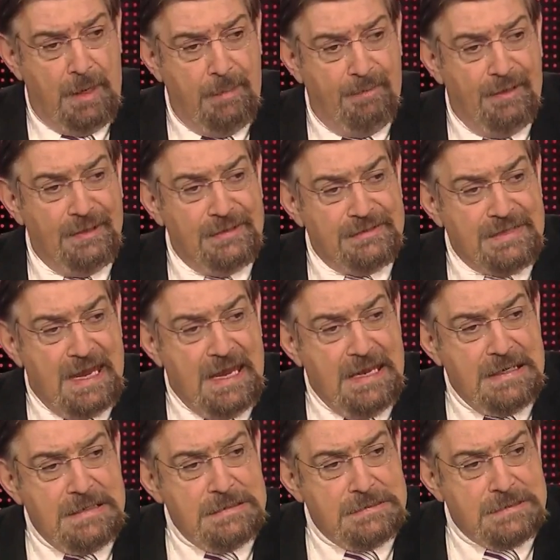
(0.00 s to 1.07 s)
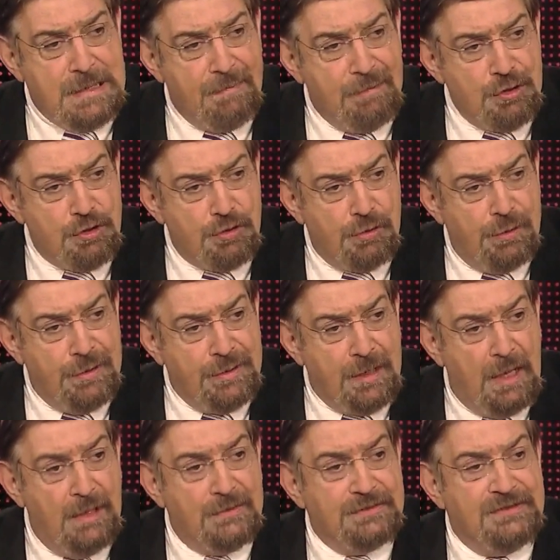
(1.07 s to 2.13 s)
liability is $87 trillion.
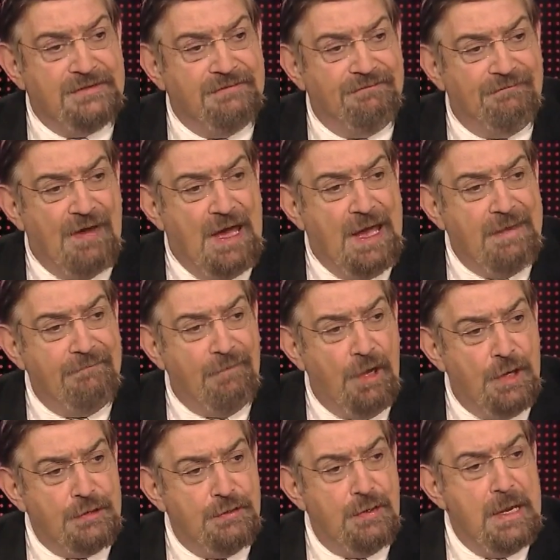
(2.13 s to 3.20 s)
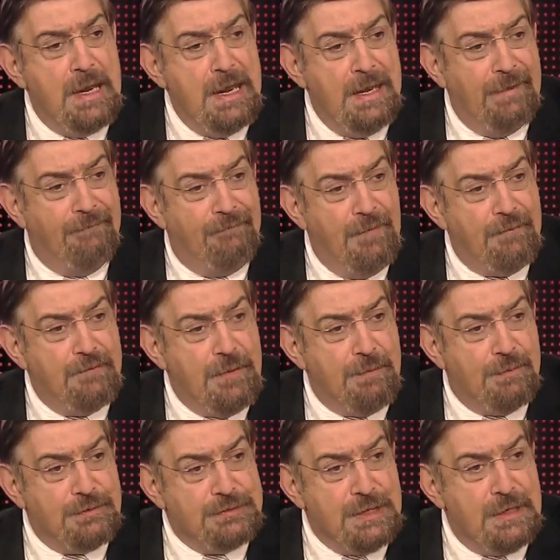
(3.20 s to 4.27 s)
It's
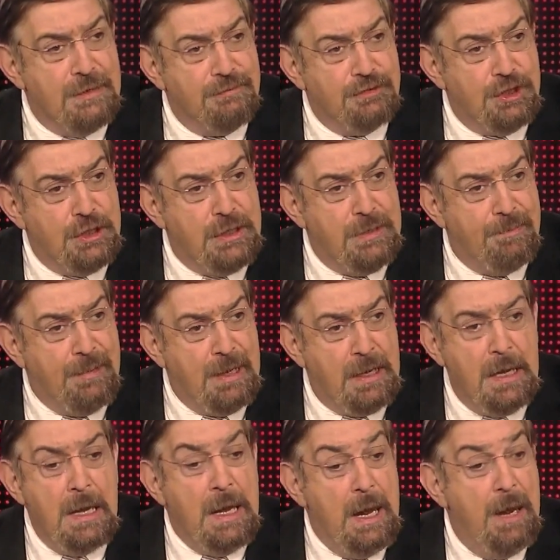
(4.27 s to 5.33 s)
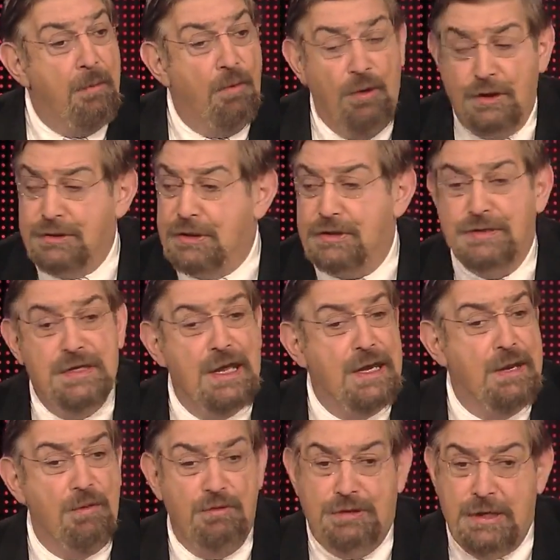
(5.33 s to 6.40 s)
550% of GDP, and we're just
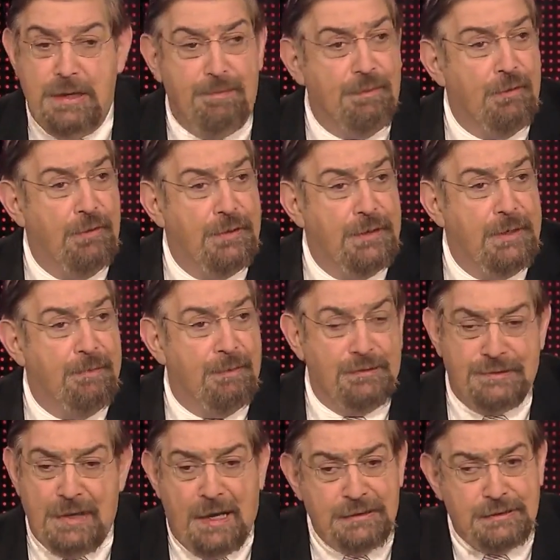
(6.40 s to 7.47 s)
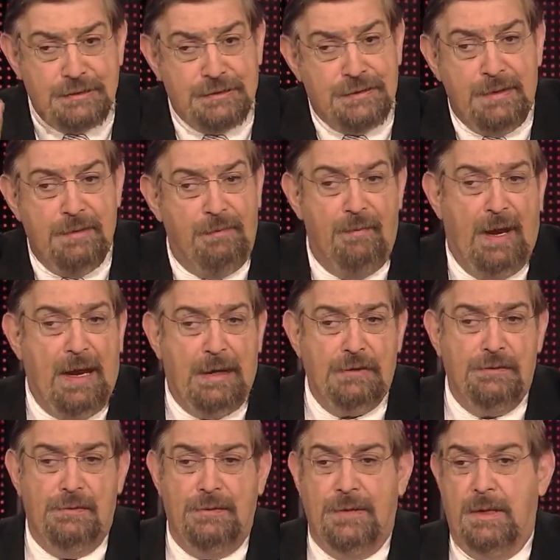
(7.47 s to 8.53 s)
getting deeper and deeper. It's not just the actual.